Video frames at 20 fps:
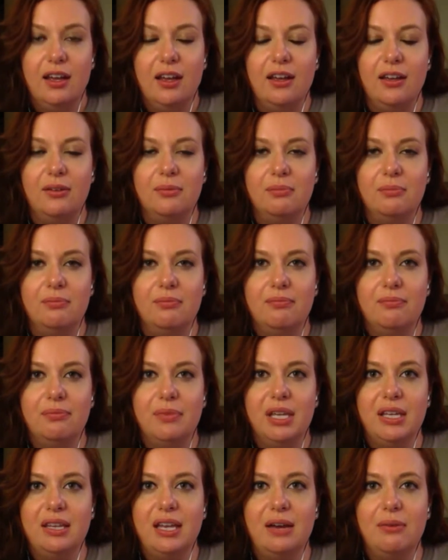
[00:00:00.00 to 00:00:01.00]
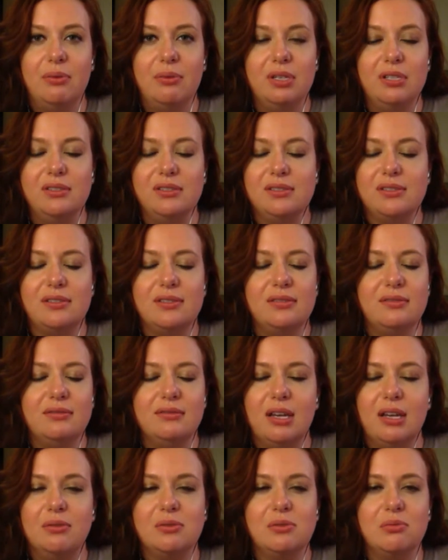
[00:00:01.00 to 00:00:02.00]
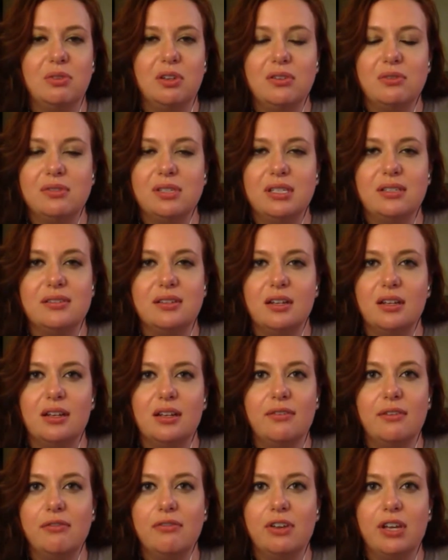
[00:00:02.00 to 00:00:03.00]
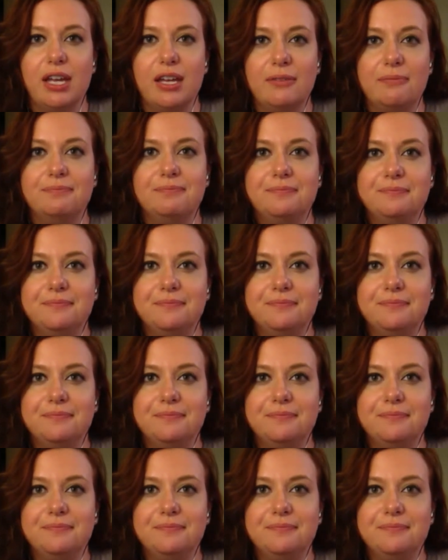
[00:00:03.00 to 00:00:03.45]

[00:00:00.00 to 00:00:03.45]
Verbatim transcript: Um, and that was, that was one of those things that I'll never forget.